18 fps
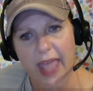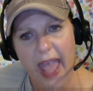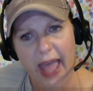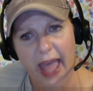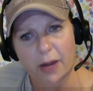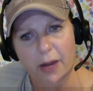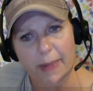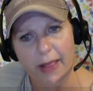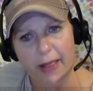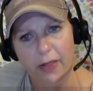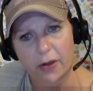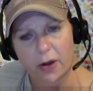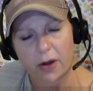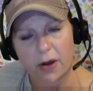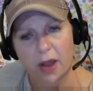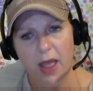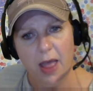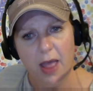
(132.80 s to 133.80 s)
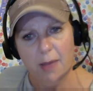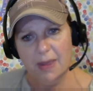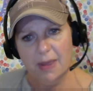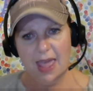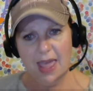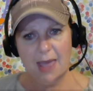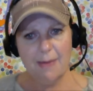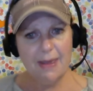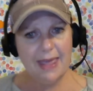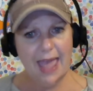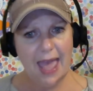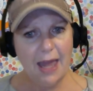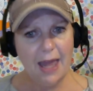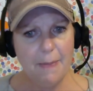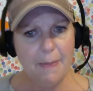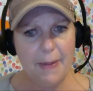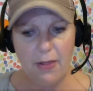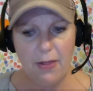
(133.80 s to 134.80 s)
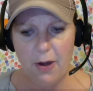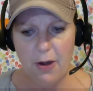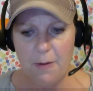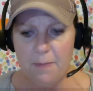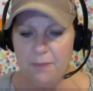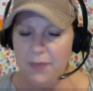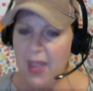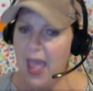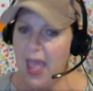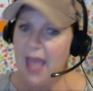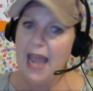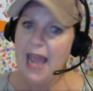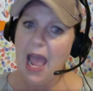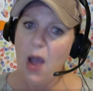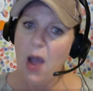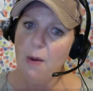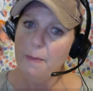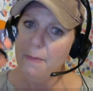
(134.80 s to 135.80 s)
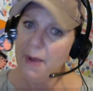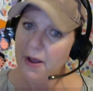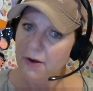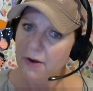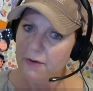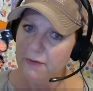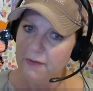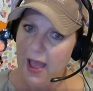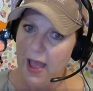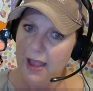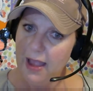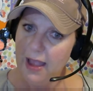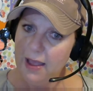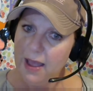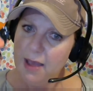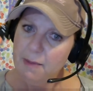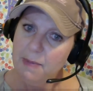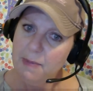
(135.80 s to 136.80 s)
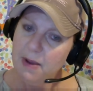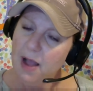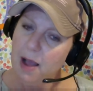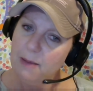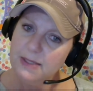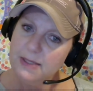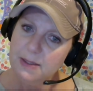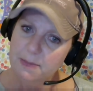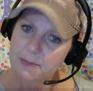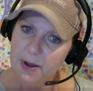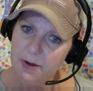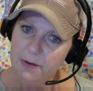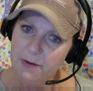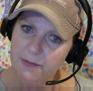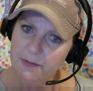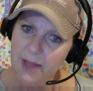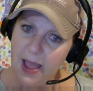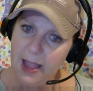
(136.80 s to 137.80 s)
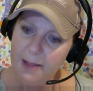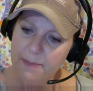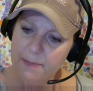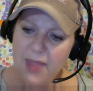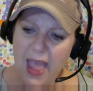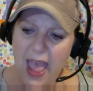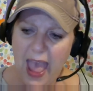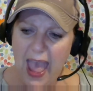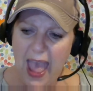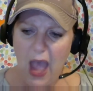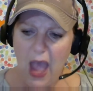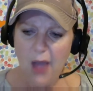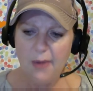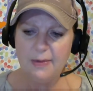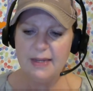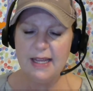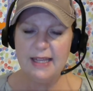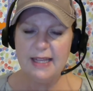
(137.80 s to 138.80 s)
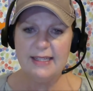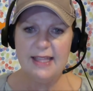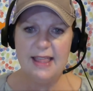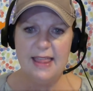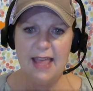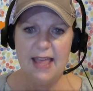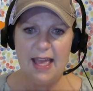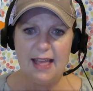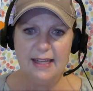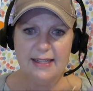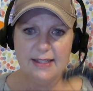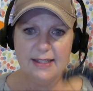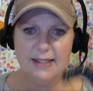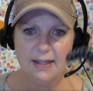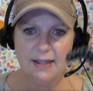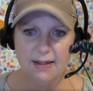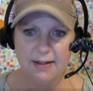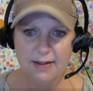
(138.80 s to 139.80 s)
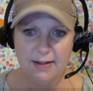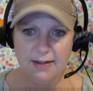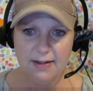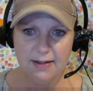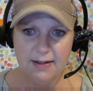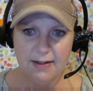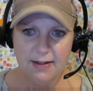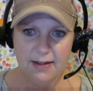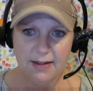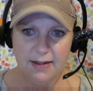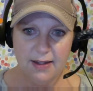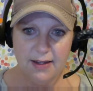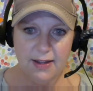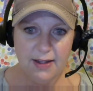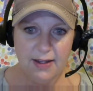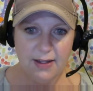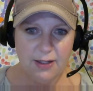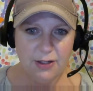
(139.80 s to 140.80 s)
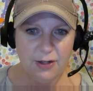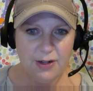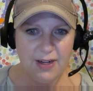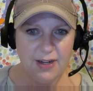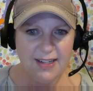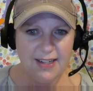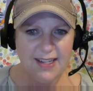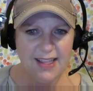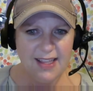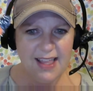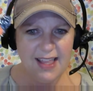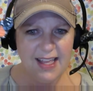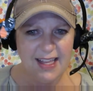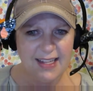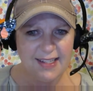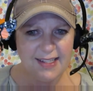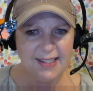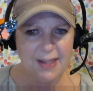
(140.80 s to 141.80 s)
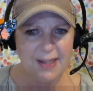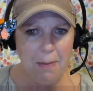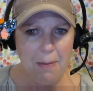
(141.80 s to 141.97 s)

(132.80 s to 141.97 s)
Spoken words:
caterpillar became a caterpillar and how a butterfly becomes a butterfly. How does this turn into this?